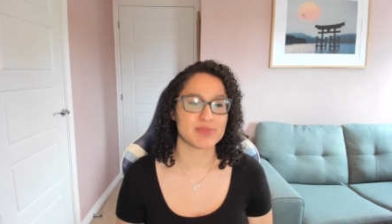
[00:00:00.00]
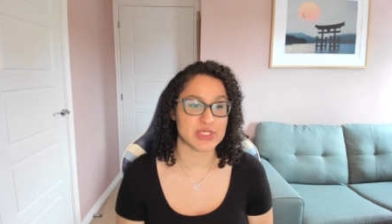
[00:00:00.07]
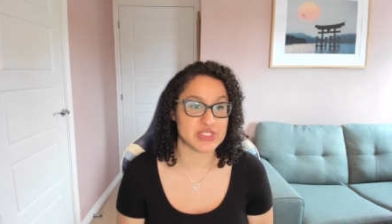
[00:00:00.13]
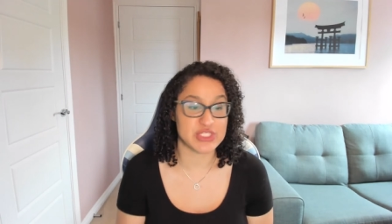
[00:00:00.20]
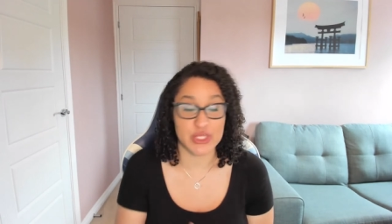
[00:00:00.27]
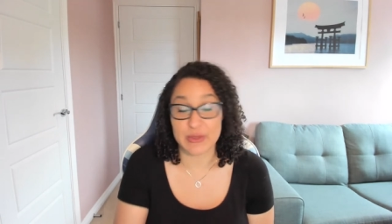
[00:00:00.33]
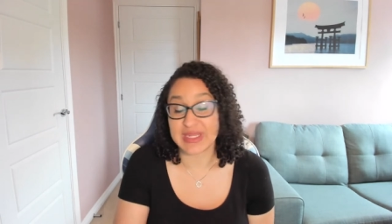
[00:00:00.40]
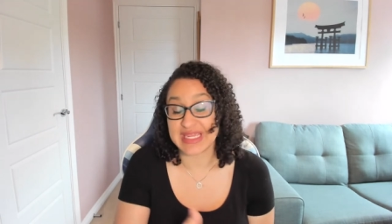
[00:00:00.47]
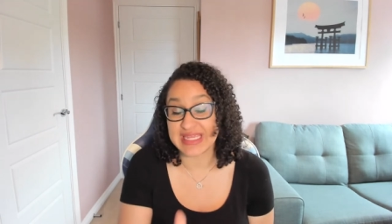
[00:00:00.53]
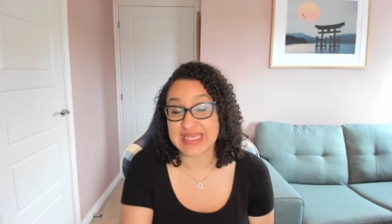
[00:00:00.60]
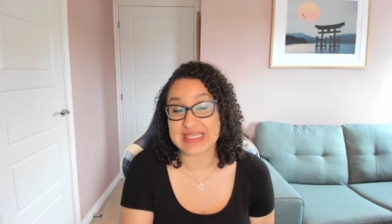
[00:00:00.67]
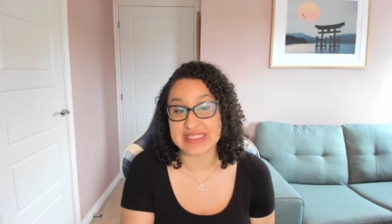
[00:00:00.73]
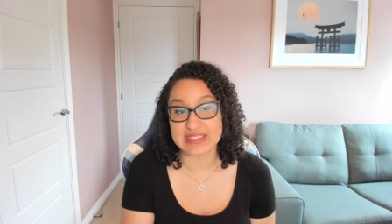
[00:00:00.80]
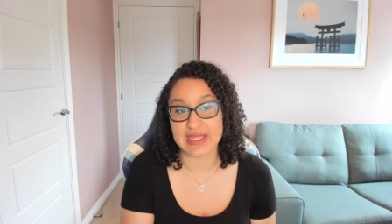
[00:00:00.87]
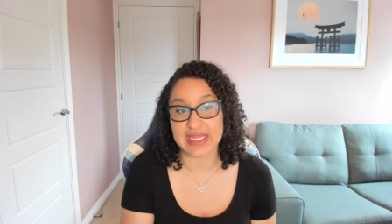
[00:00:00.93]
so he
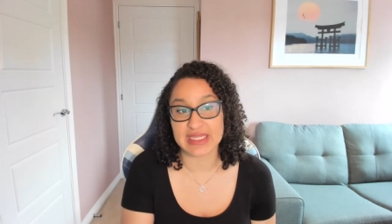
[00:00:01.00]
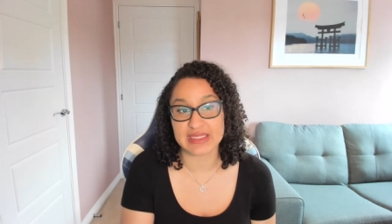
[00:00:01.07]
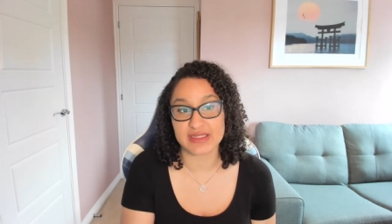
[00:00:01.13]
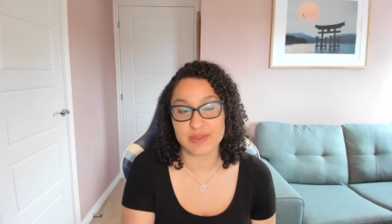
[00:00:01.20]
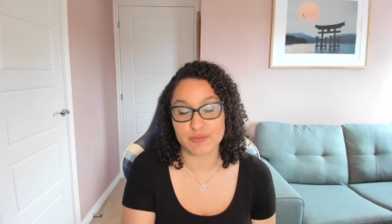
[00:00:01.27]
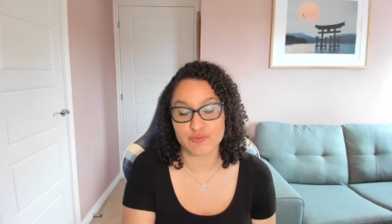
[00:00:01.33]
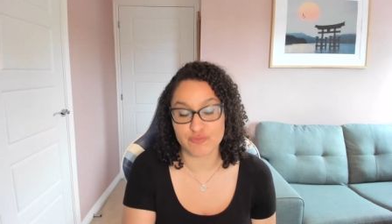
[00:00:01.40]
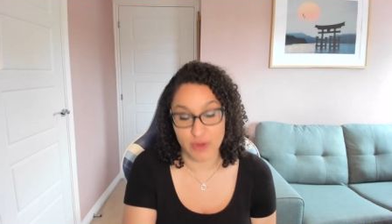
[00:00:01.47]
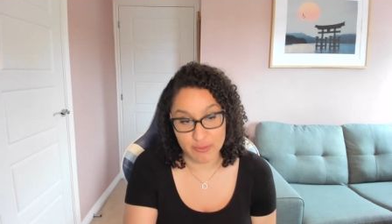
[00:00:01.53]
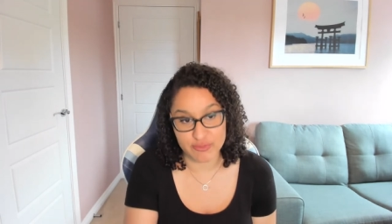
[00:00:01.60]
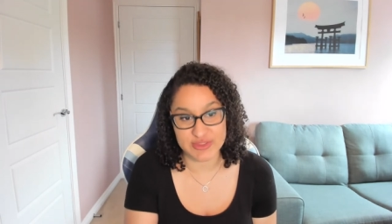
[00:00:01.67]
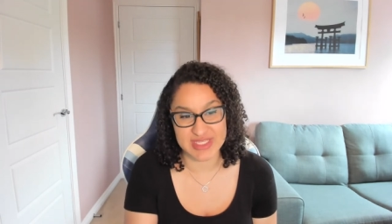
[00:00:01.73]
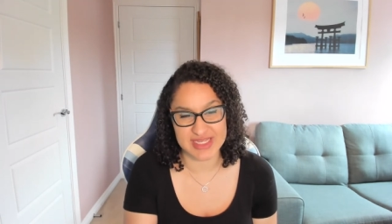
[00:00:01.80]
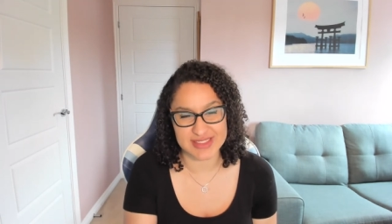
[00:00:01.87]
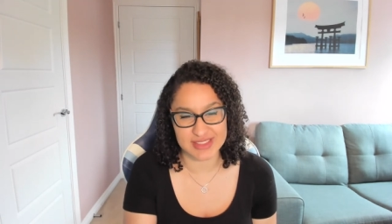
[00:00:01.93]
is like
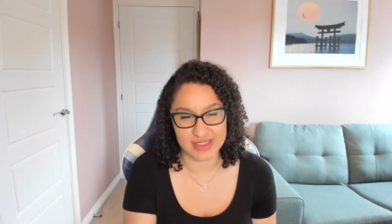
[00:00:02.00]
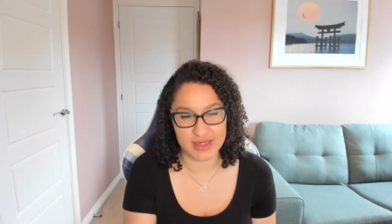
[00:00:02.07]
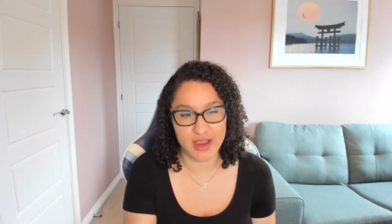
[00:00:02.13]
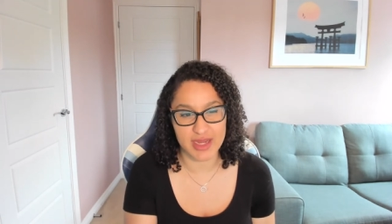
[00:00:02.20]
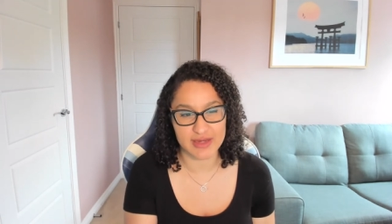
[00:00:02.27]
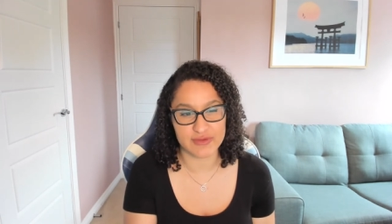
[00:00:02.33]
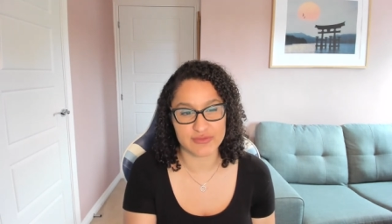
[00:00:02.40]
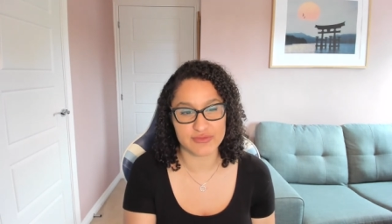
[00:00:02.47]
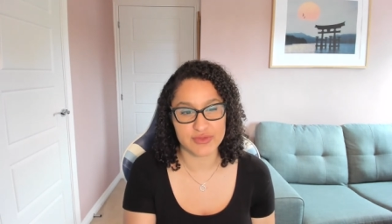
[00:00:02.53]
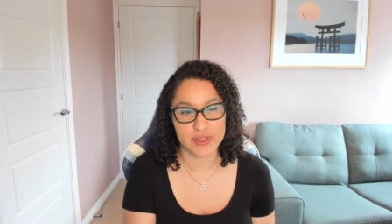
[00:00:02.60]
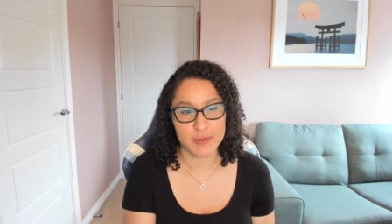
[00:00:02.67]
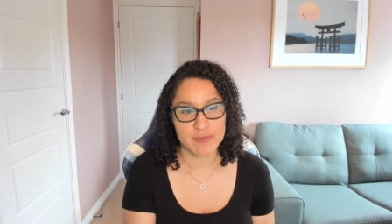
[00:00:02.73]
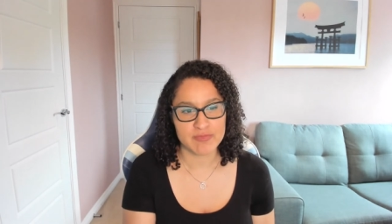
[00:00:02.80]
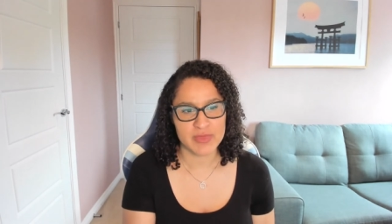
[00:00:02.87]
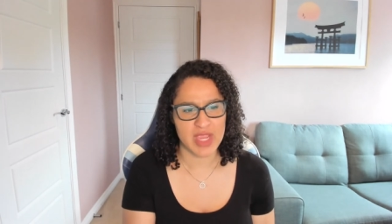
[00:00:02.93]
representing a kind of
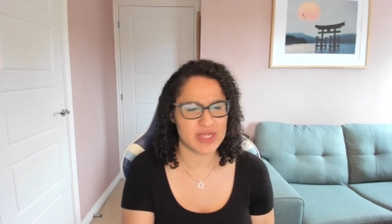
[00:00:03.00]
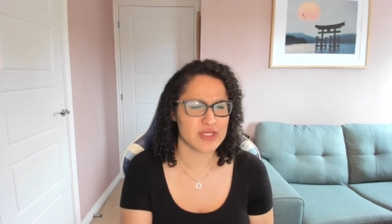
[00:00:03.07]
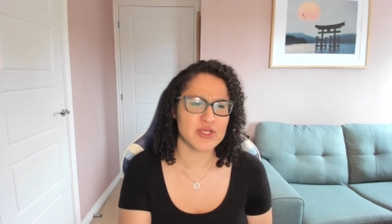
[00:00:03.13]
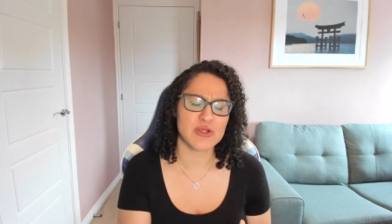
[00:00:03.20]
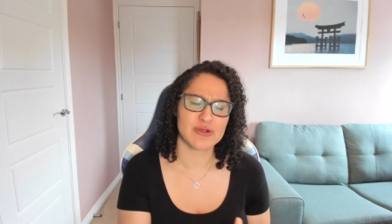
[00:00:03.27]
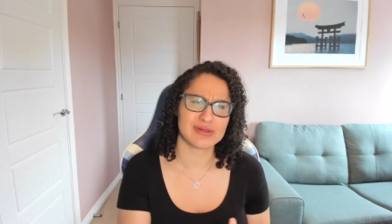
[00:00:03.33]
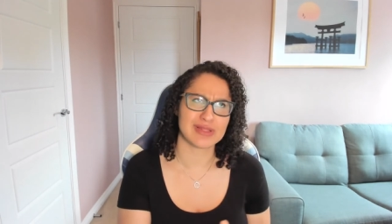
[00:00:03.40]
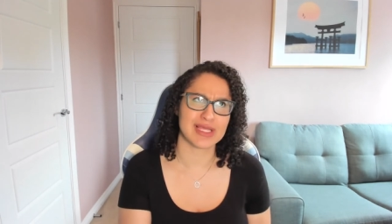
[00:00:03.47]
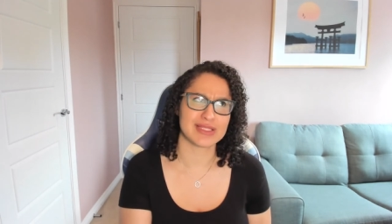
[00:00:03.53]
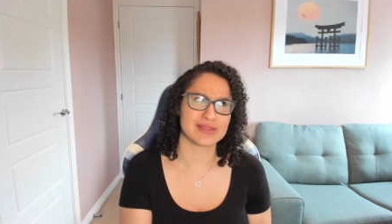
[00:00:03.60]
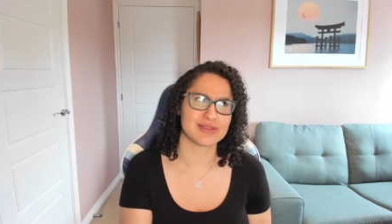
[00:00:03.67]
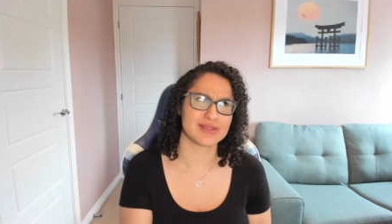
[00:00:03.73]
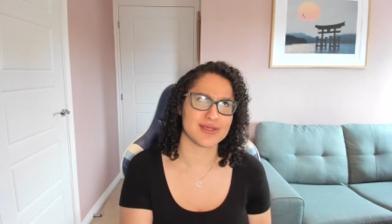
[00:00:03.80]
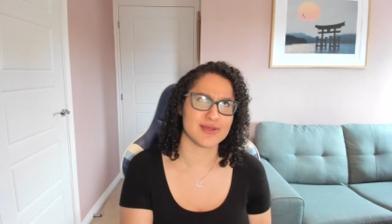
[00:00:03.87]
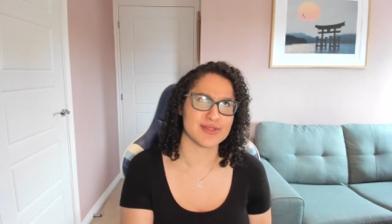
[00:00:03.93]
I don't know,
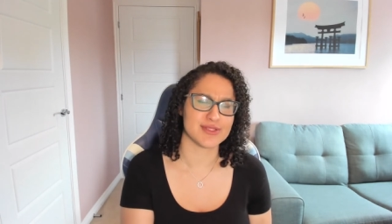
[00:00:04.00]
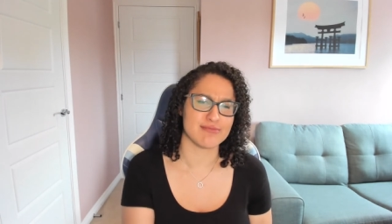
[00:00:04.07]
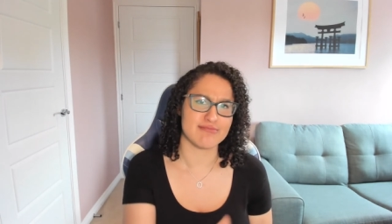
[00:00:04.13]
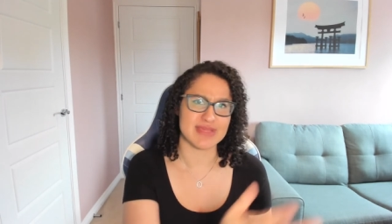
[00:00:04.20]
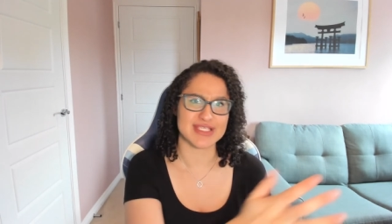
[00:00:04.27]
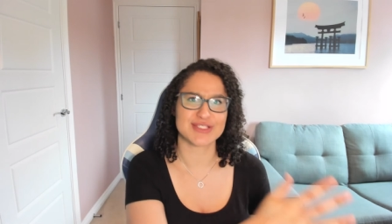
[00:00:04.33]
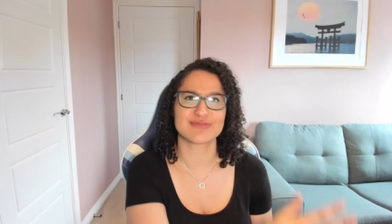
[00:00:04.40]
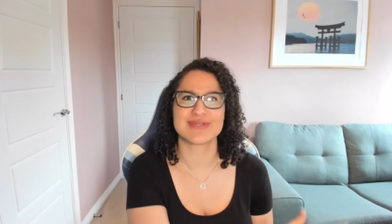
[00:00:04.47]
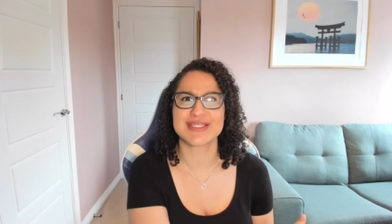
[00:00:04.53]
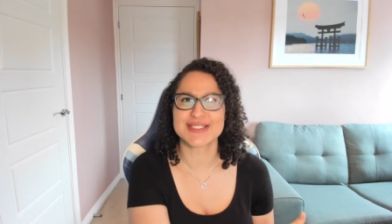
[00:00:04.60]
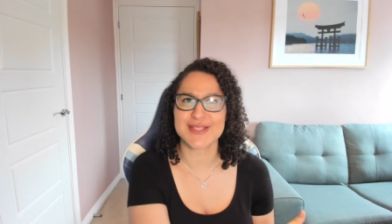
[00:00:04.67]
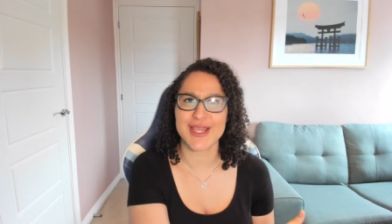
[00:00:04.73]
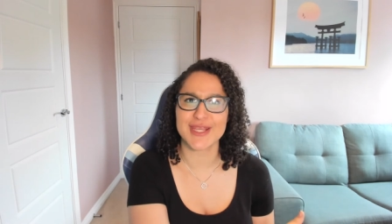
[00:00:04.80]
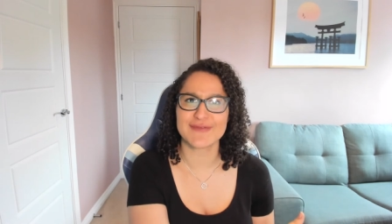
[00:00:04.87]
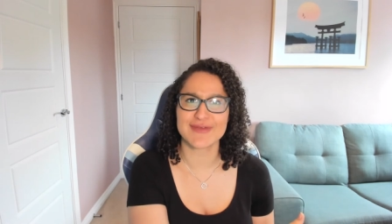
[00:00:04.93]
like the, the misery
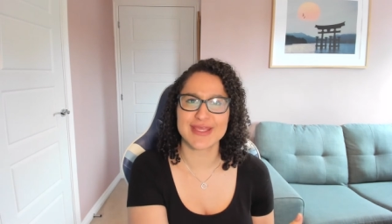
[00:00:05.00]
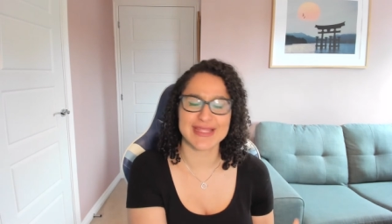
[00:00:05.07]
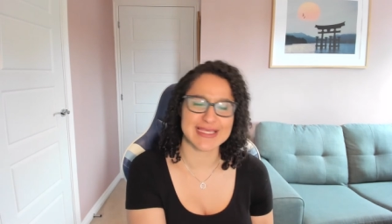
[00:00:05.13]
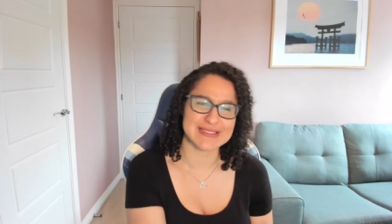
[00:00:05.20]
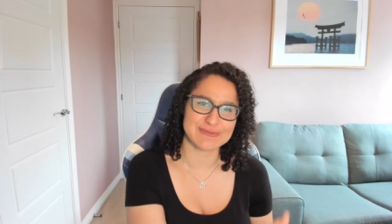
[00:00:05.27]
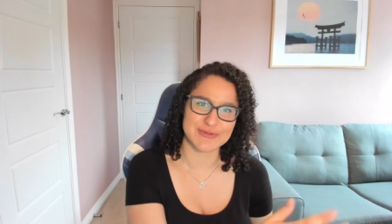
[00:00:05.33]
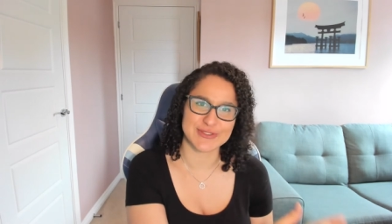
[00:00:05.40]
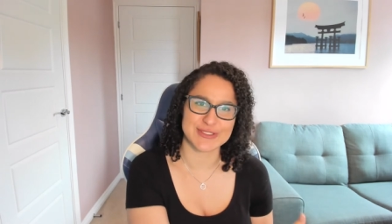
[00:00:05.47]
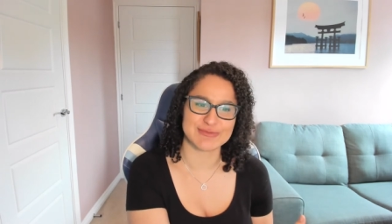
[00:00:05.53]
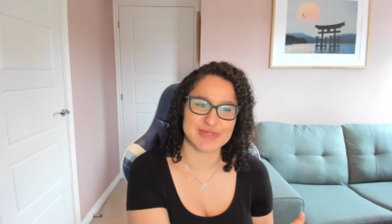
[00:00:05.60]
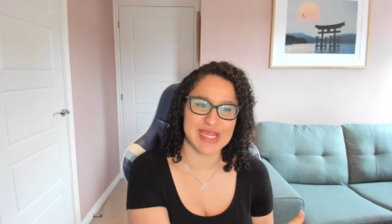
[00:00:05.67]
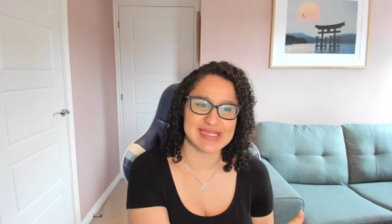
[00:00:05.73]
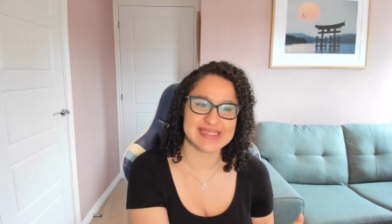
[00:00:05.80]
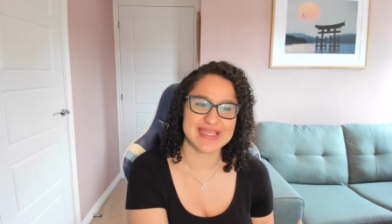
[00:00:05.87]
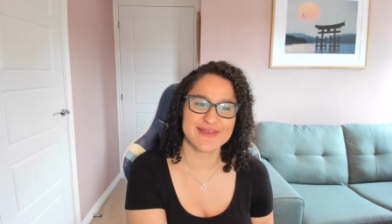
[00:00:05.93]
side of it, that's more
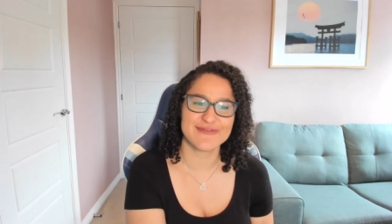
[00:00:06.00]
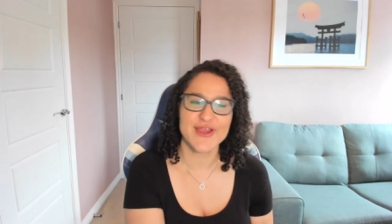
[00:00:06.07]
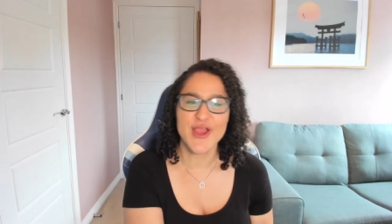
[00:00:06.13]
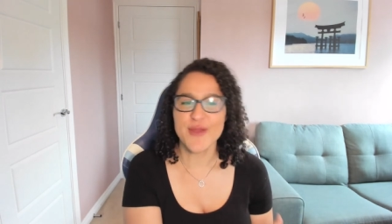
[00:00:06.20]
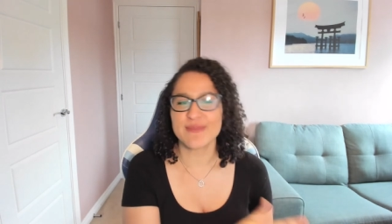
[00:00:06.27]
subjective,